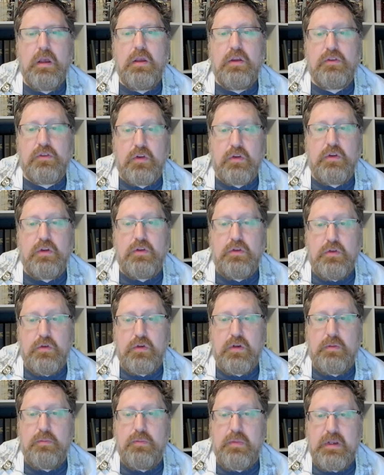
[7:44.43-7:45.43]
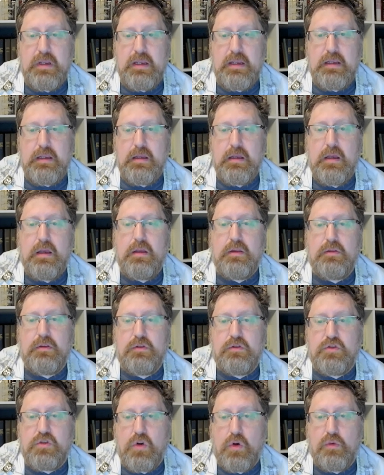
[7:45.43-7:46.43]
So that you can be
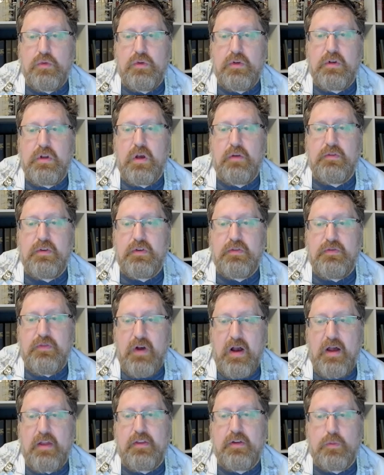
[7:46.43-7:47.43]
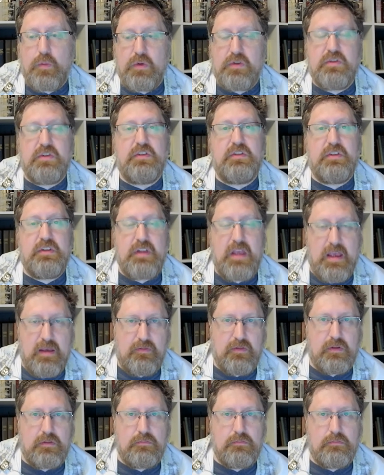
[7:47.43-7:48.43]
children of your Father which is in
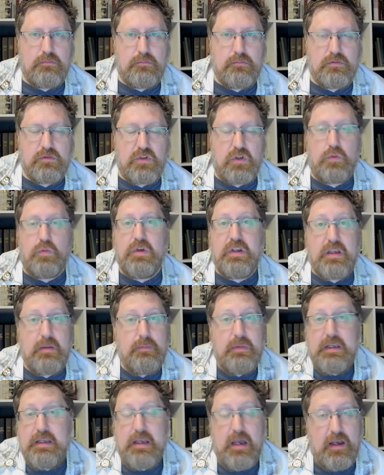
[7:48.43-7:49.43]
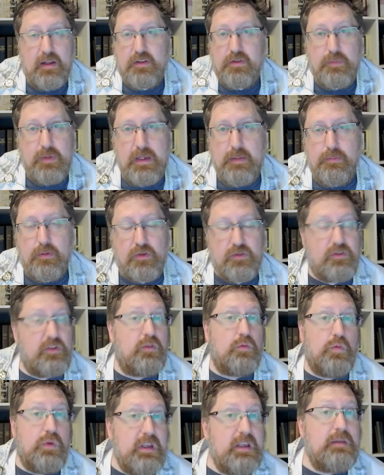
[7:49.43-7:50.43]
heaven. So that we can be God's people. So that
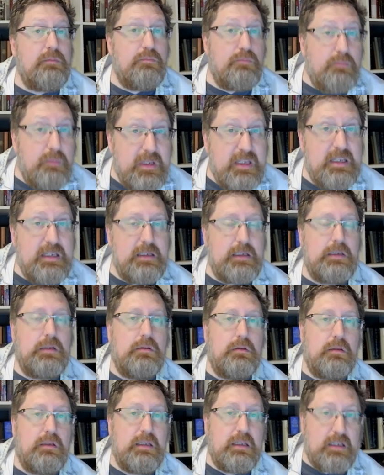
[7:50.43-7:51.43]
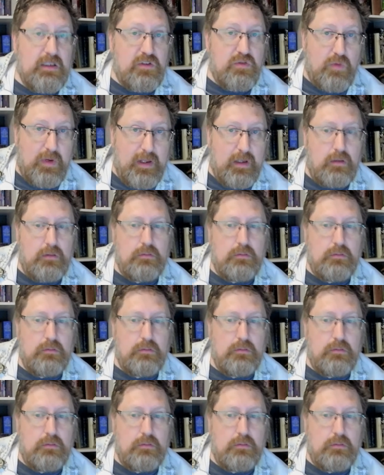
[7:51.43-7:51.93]
we can be Israel.